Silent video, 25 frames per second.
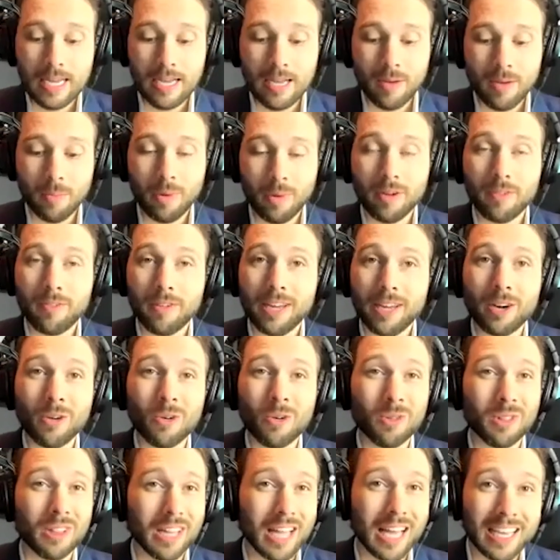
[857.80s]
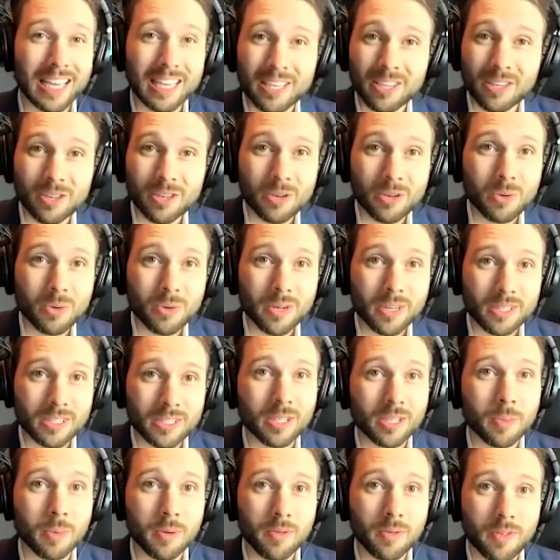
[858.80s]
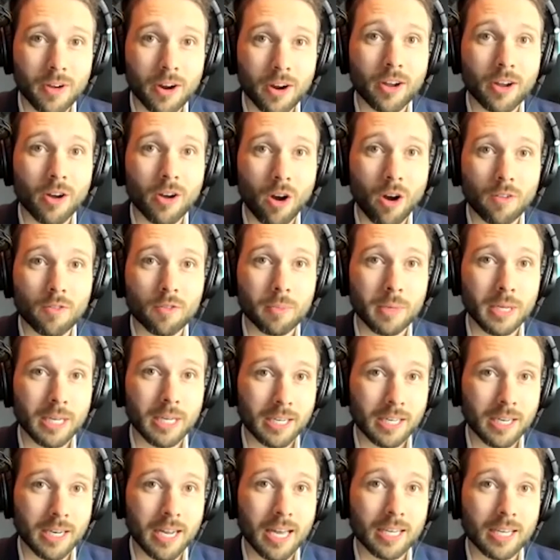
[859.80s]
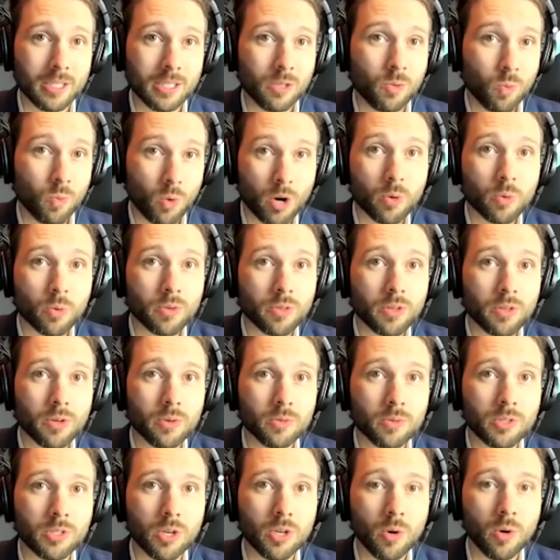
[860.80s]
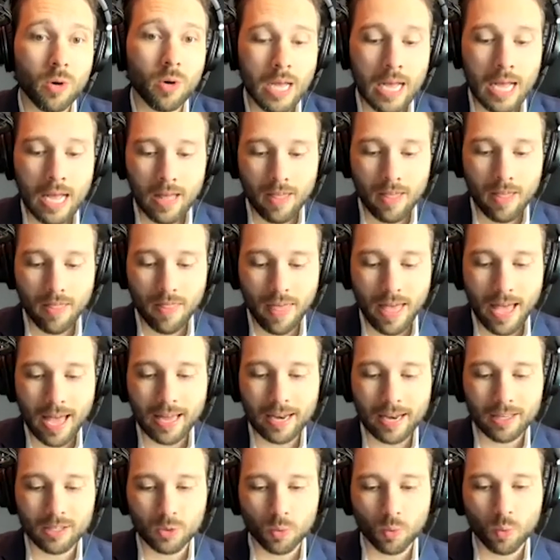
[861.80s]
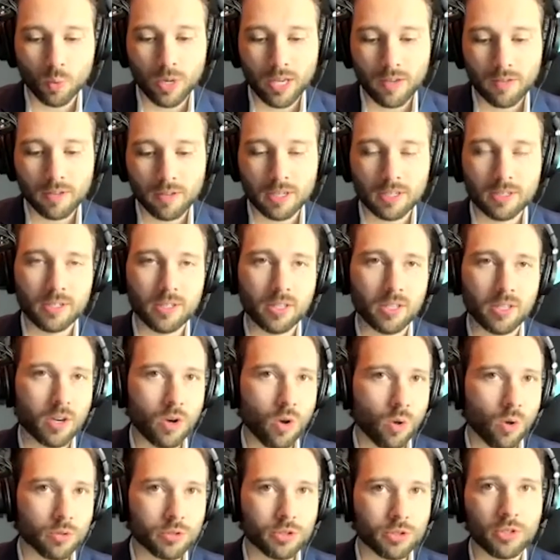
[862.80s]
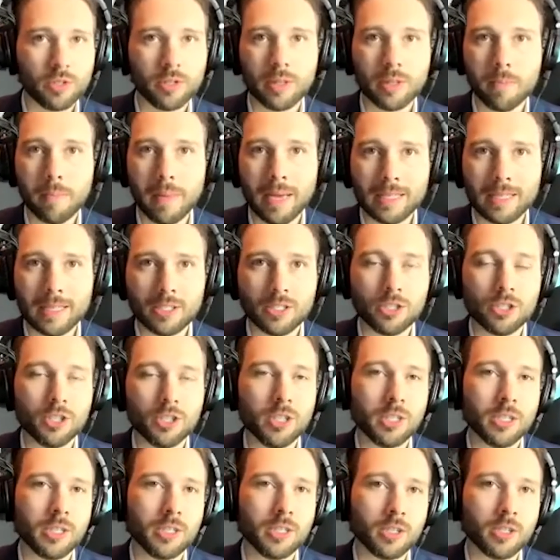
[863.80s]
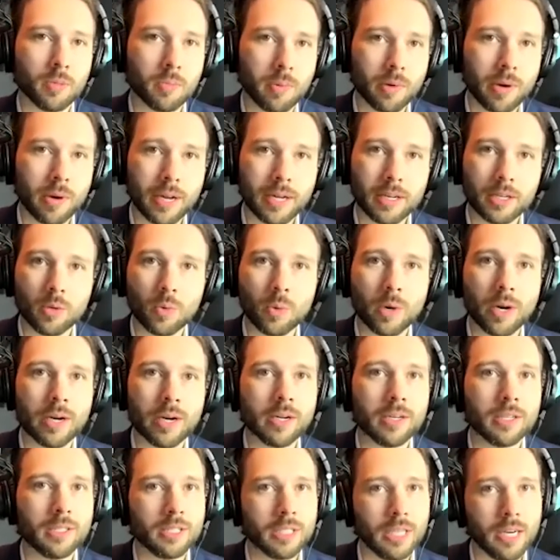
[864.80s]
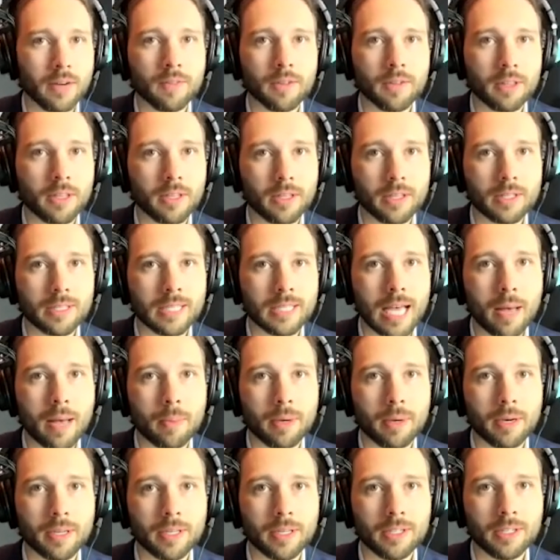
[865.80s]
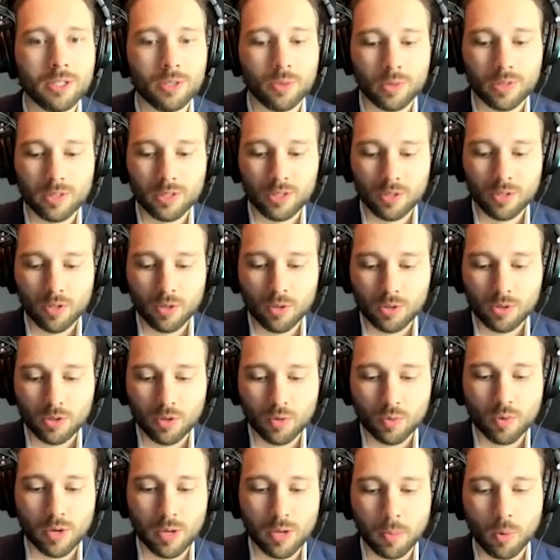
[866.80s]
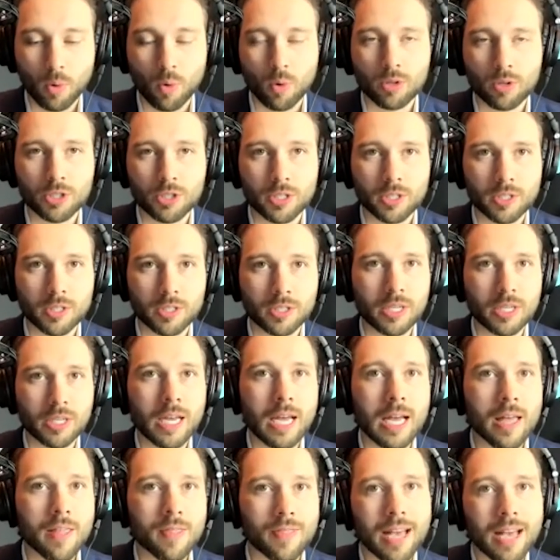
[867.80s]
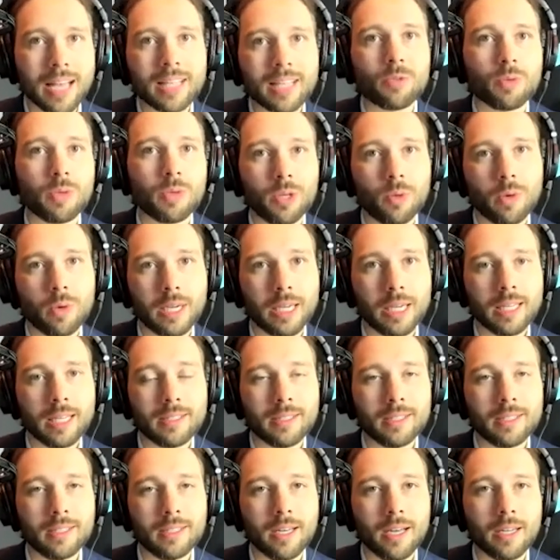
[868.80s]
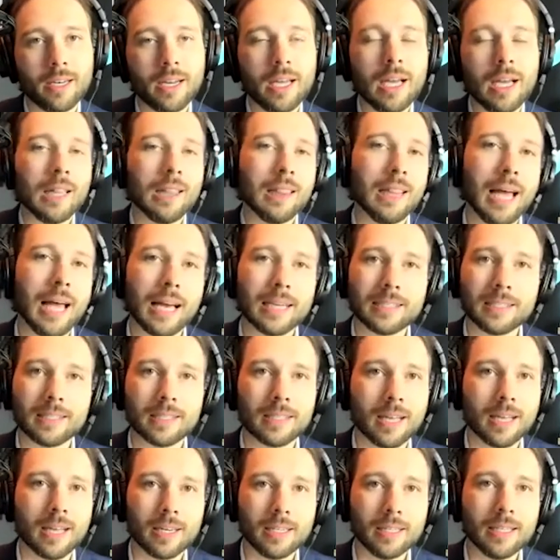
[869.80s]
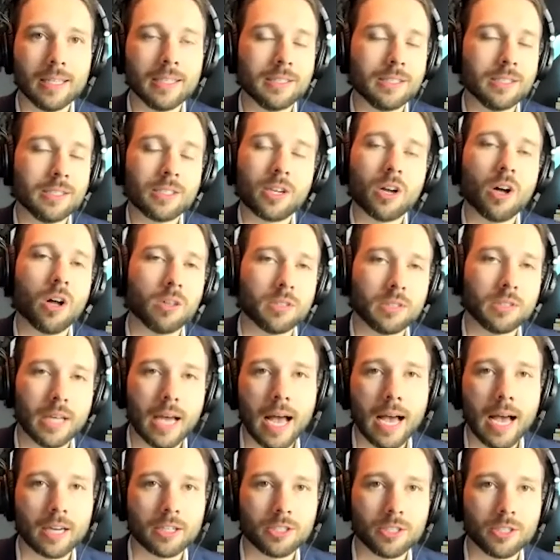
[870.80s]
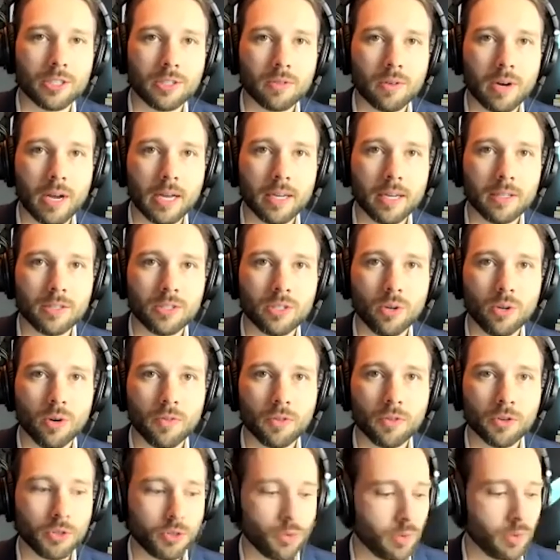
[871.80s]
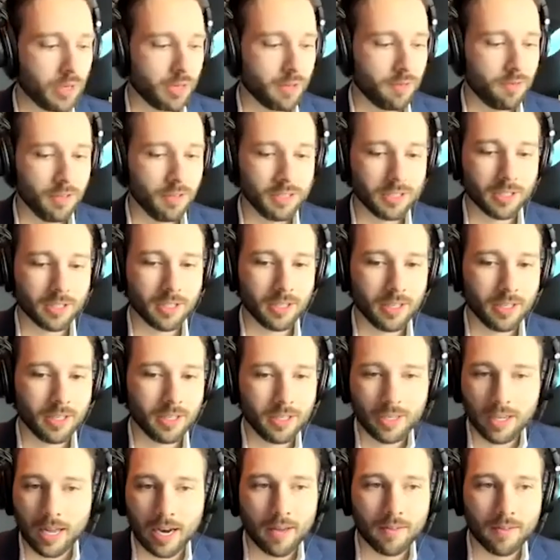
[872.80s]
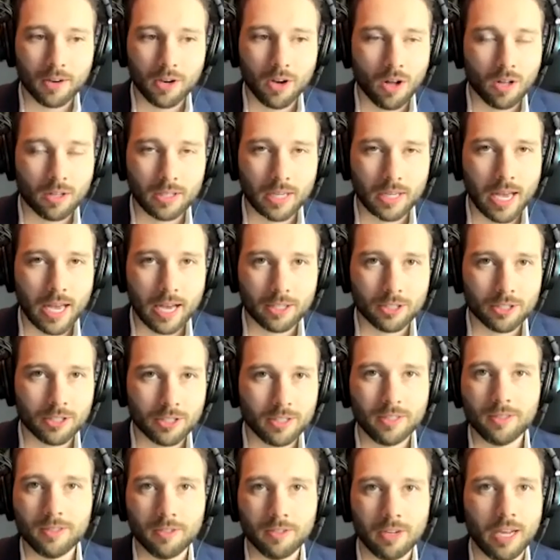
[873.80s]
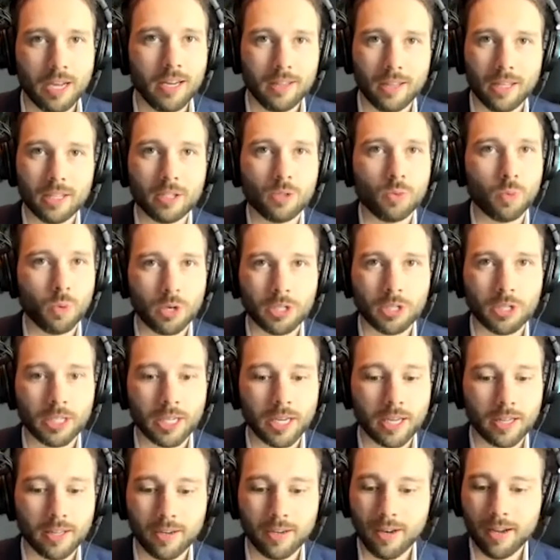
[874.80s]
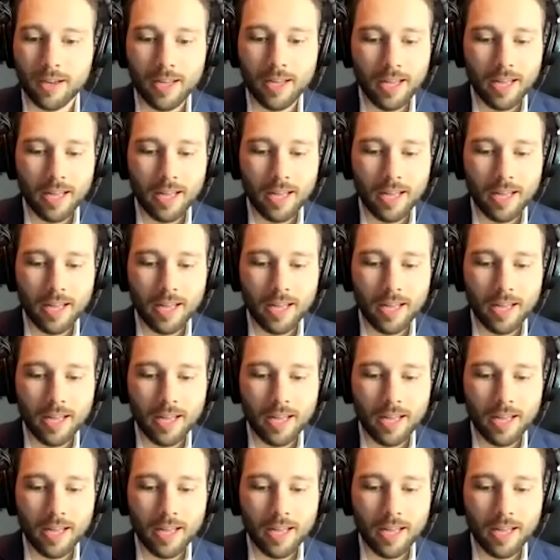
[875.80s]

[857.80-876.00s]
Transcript: But if I don't like you, it's going to be very hard for me to connect and work with you. So that is weaving into the culture and the messaging and your brand awareness and everything that's happening into it. So those three portions, that's really what gets it done. Last and not least is call to action, right? So if you're doing it physically, you got to have a call to action, right? Let's work together.